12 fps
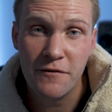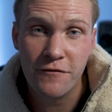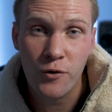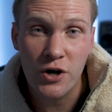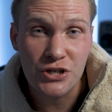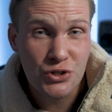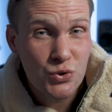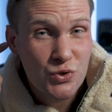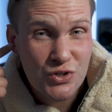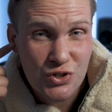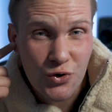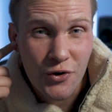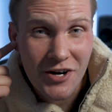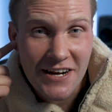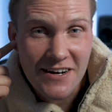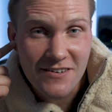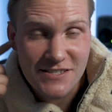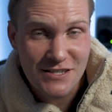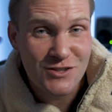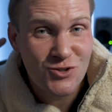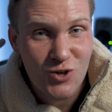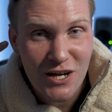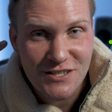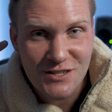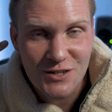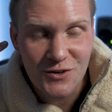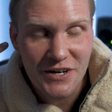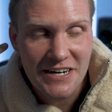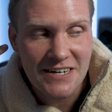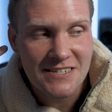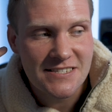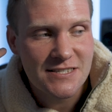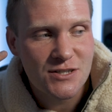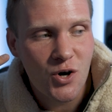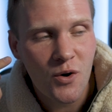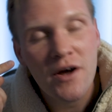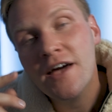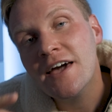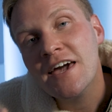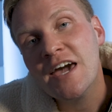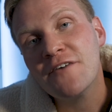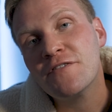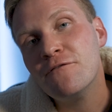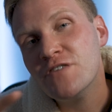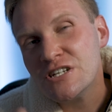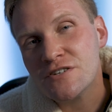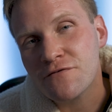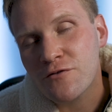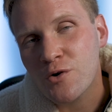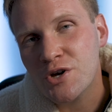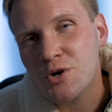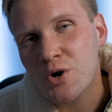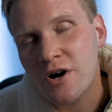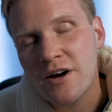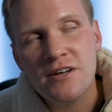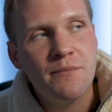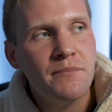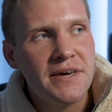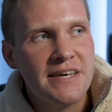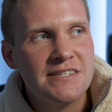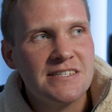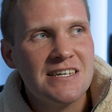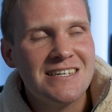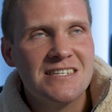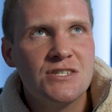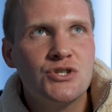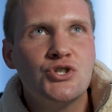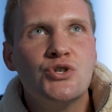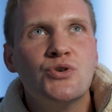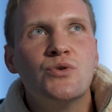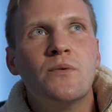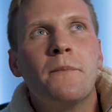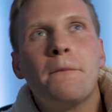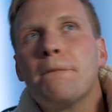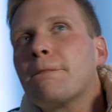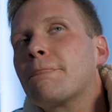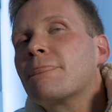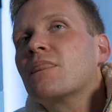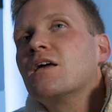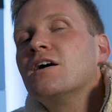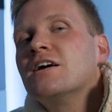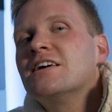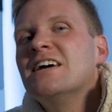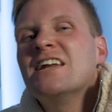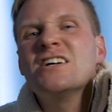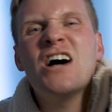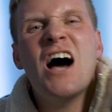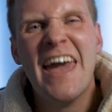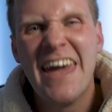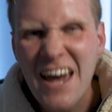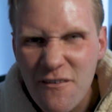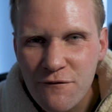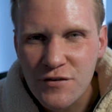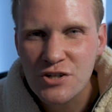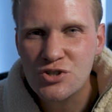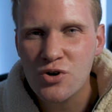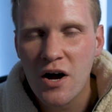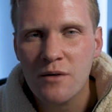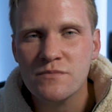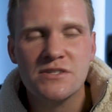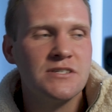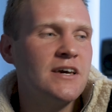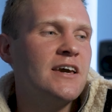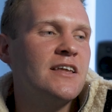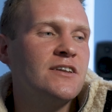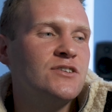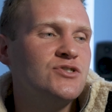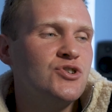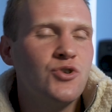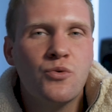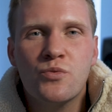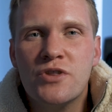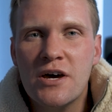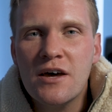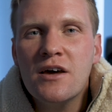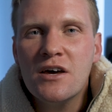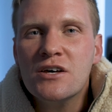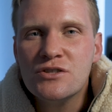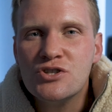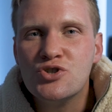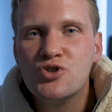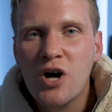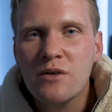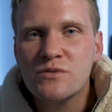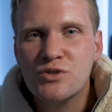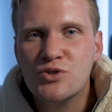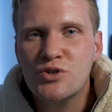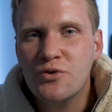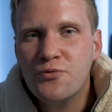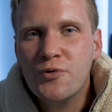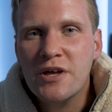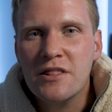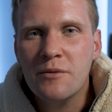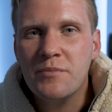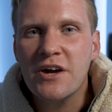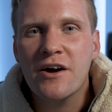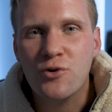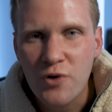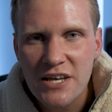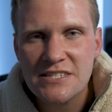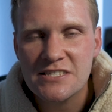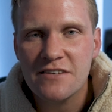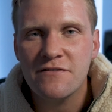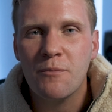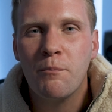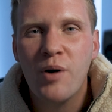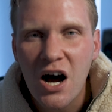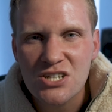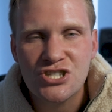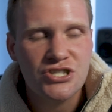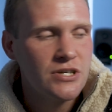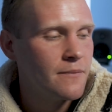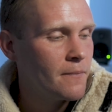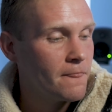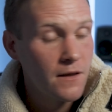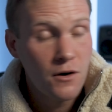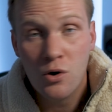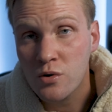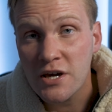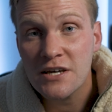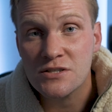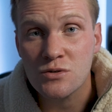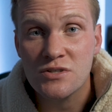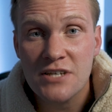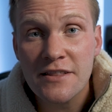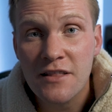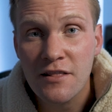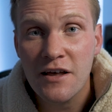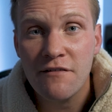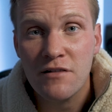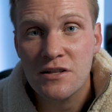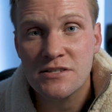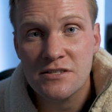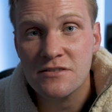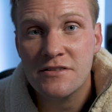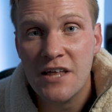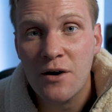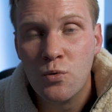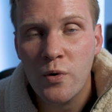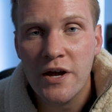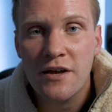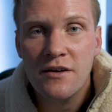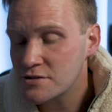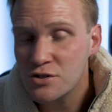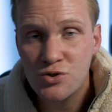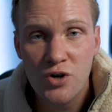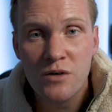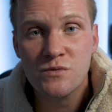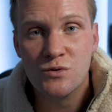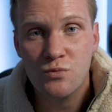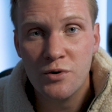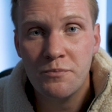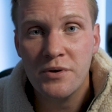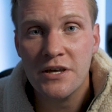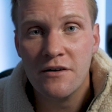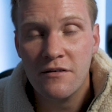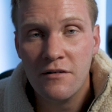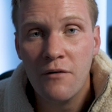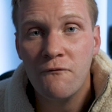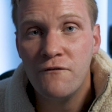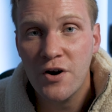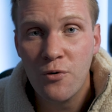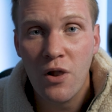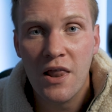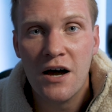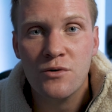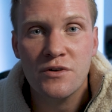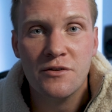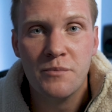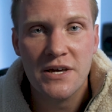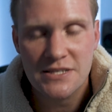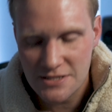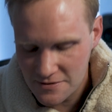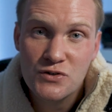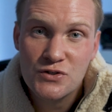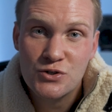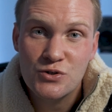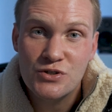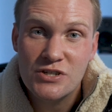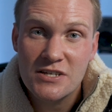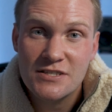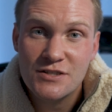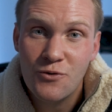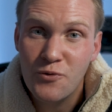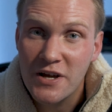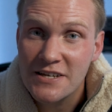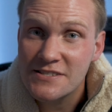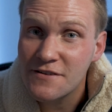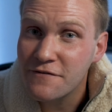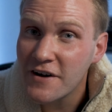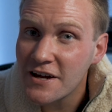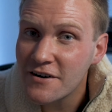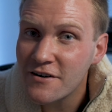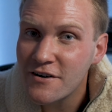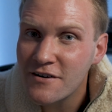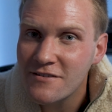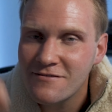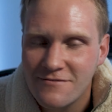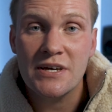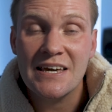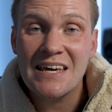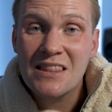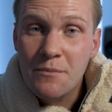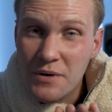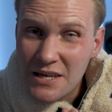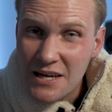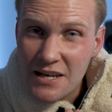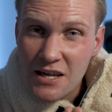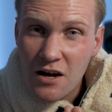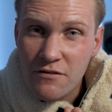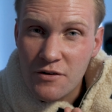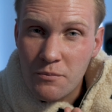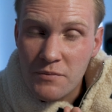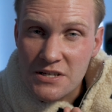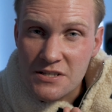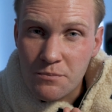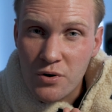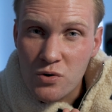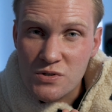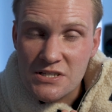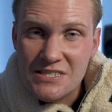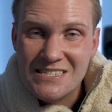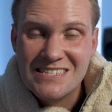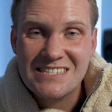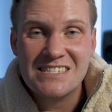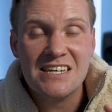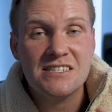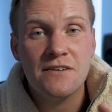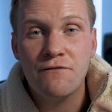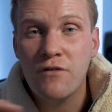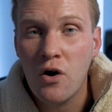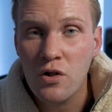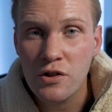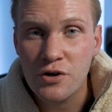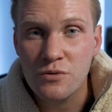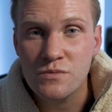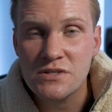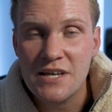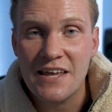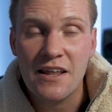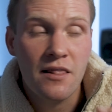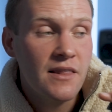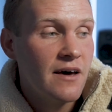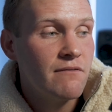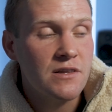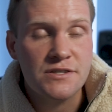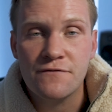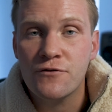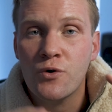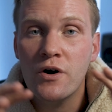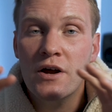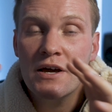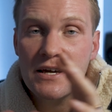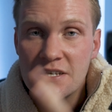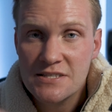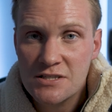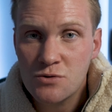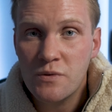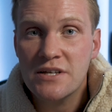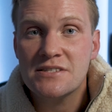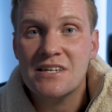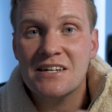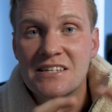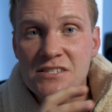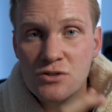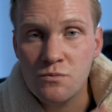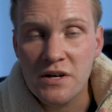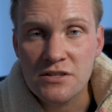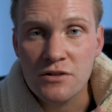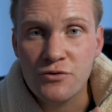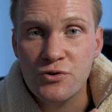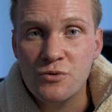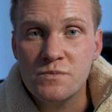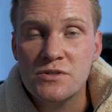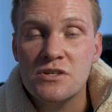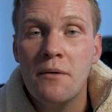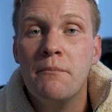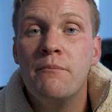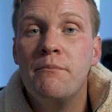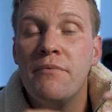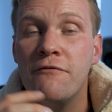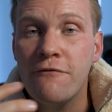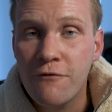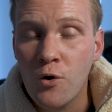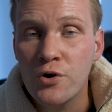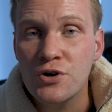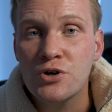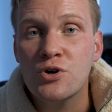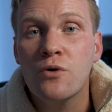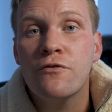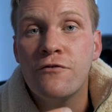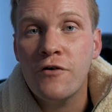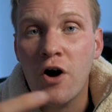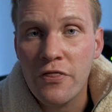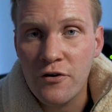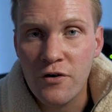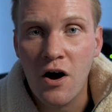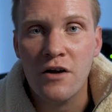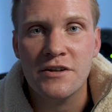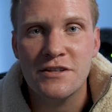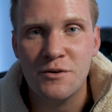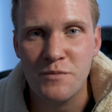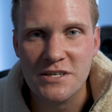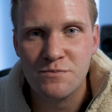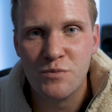before, use your ears and trust your ears. So if the vision for your mix is to get heavy drums, and you know the drums should really be aggressive and punchy, okay, so set the levels that way. The drums would be very loud in the mix, so just raise the fader in the beginning of the mixing process. Set the volumes and the levels for instruments and instrumental groups before you go further on in the mix